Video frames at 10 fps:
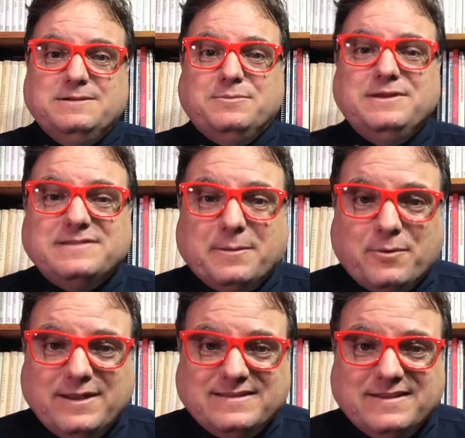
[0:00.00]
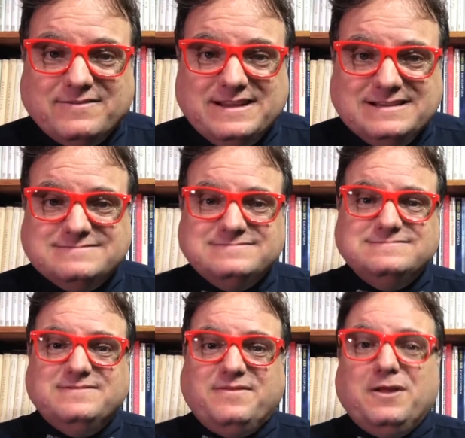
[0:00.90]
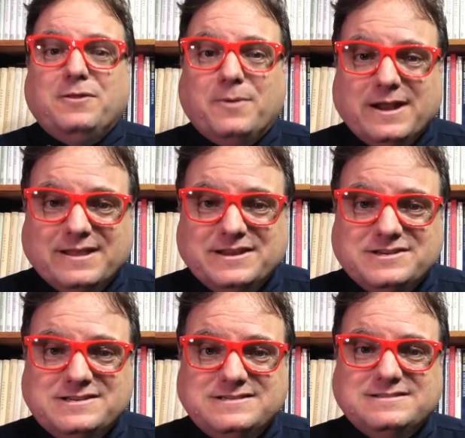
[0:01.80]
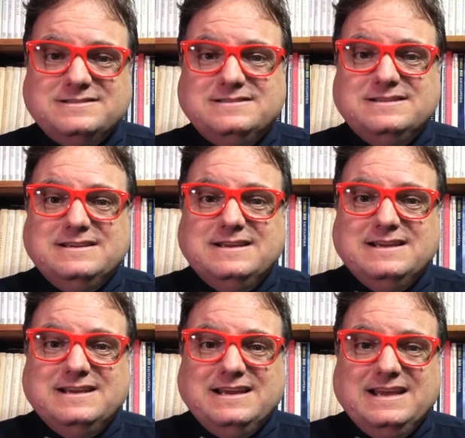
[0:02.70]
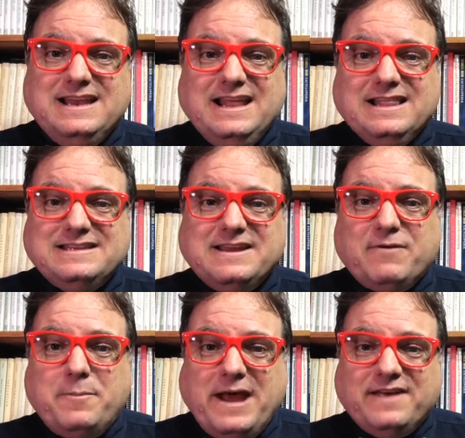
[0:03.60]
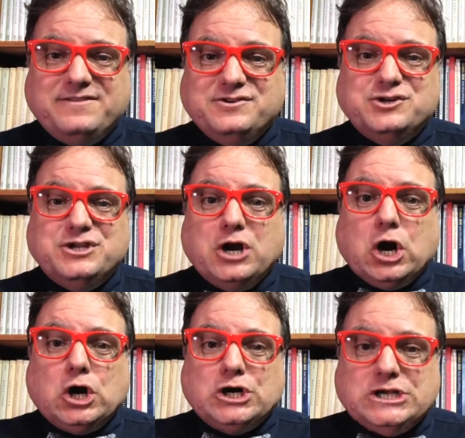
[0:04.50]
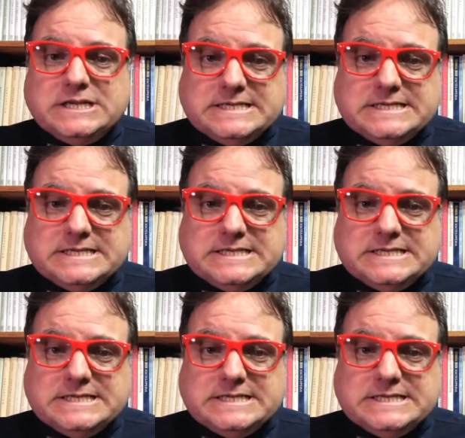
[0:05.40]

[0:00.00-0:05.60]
please operate safely, follow the regulations, and let's have our passengers at heart.